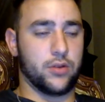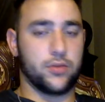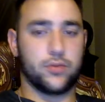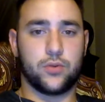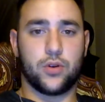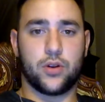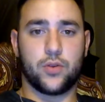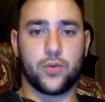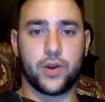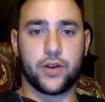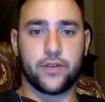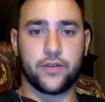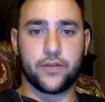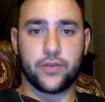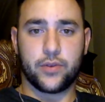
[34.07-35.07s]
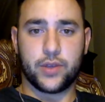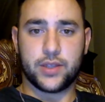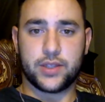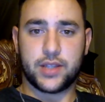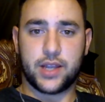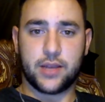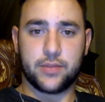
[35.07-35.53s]
we're all aware of the three
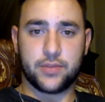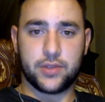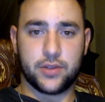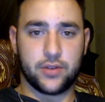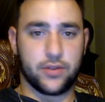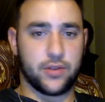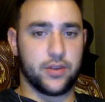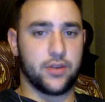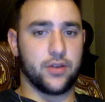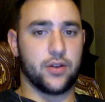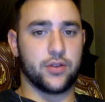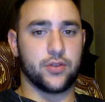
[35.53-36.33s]
steps, the call